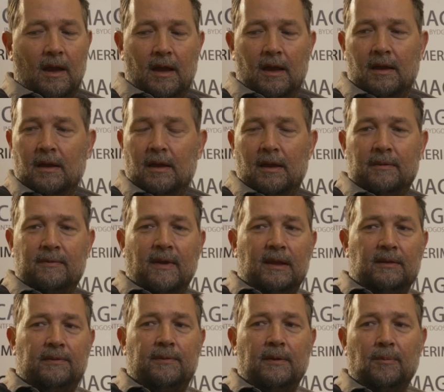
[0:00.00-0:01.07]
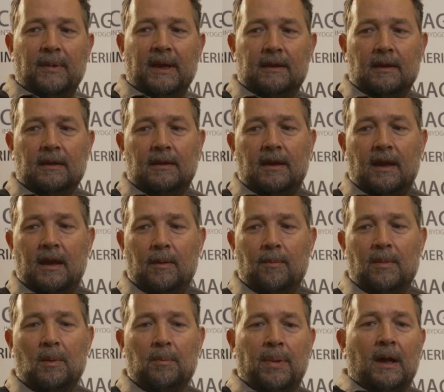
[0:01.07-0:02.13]
Advanced filmmaking
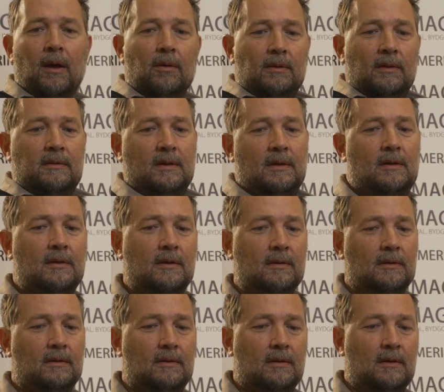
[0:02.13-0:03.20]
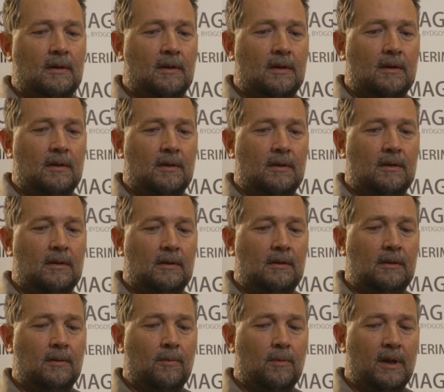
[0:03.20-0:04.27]
came about
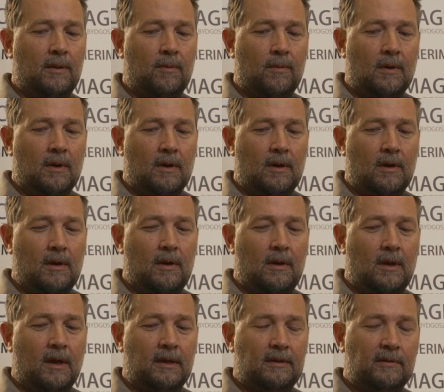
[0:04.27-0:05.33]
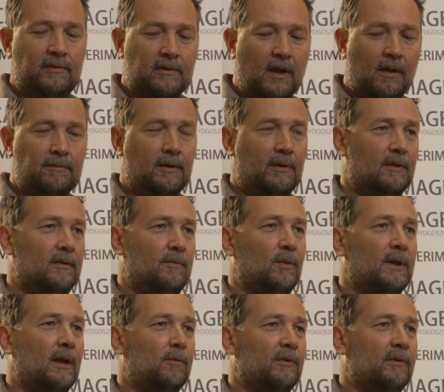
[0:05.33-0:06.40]
in a way where I discovered
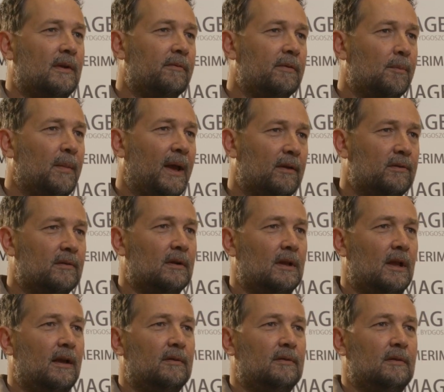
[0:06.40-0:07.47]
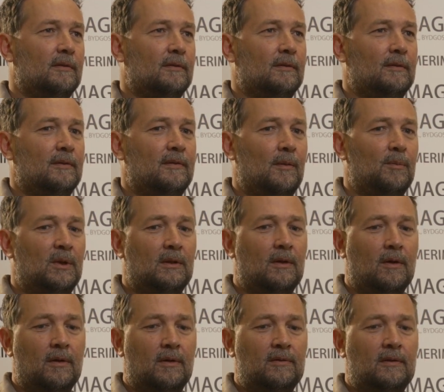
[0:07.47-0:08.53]
when I was giving master classes and
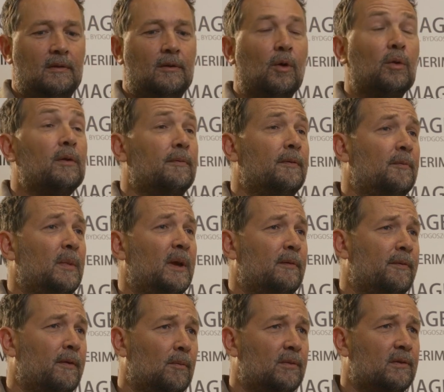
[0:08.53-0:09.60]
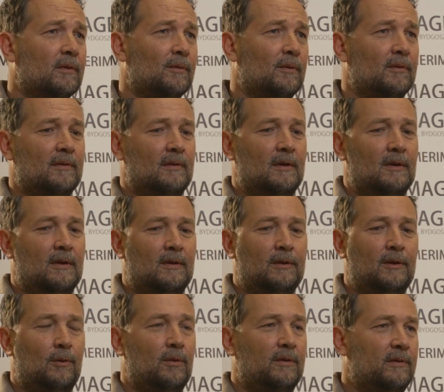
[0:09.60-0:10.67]
seminars and go to the big film schools,
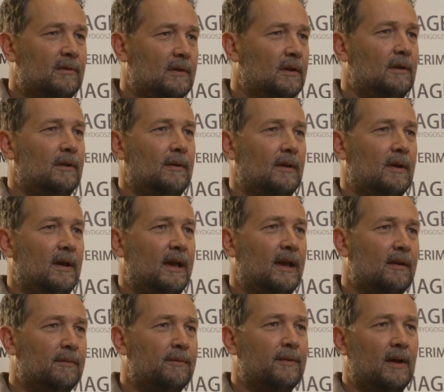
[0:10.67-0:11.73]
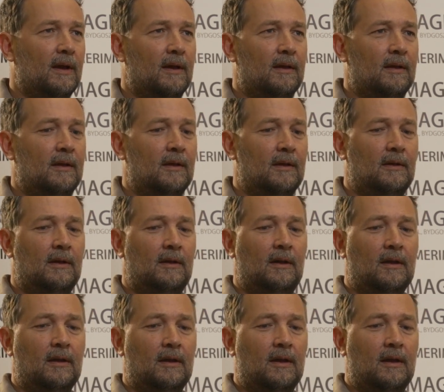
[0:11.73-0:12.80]
USC, AFI,
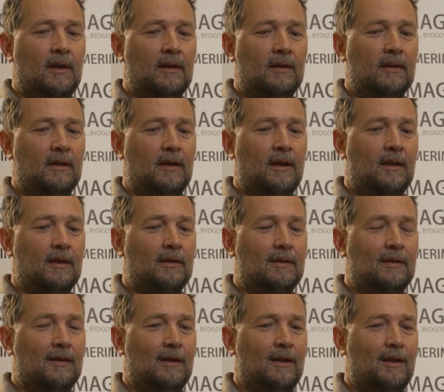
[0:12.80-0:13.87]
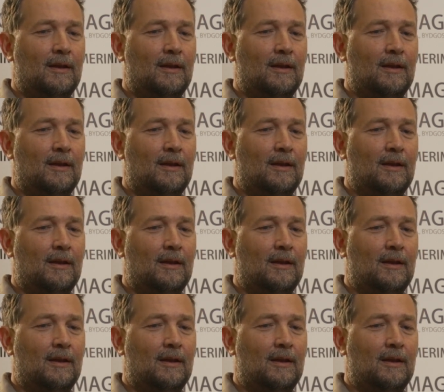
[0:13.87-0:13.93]
and